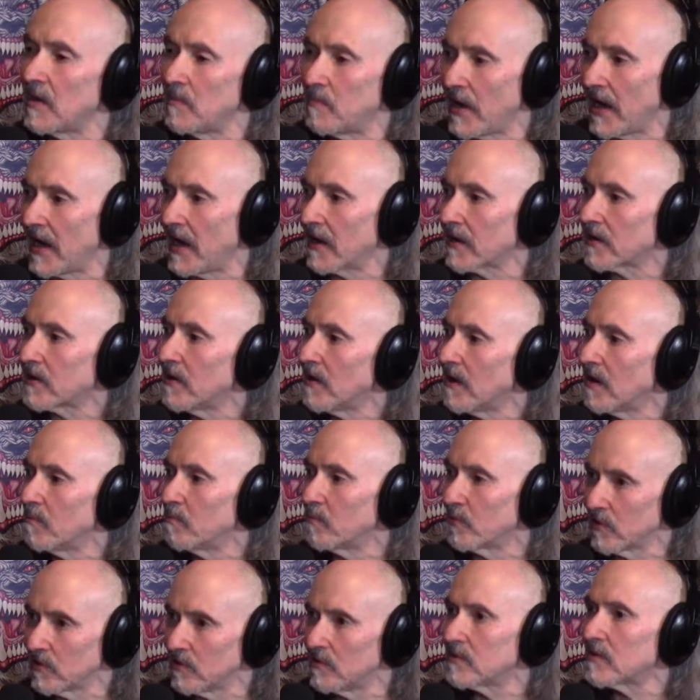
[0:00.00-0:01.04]
band called
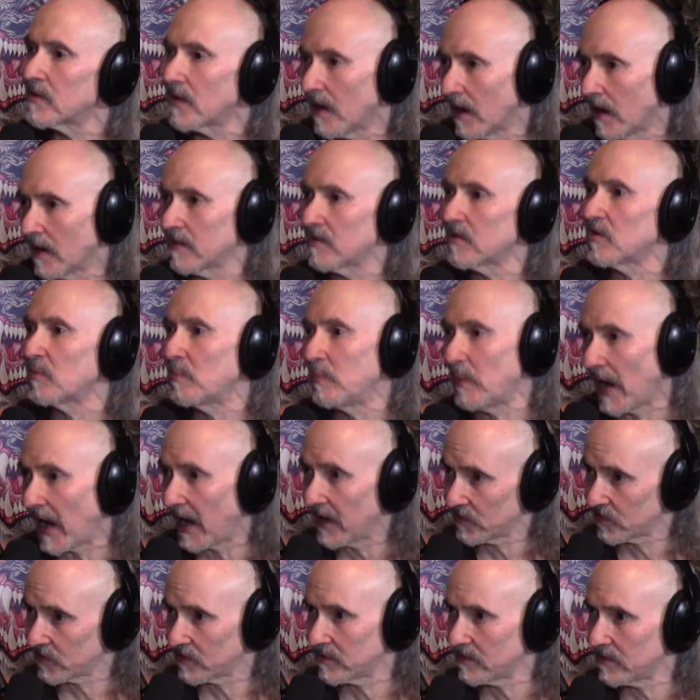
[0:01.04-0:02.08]
Blue Collared
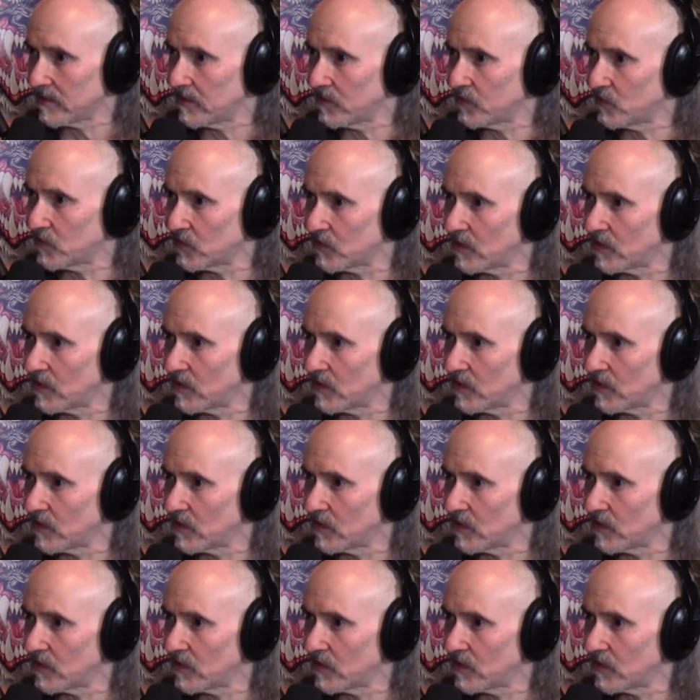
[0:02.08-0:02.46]
Bastards,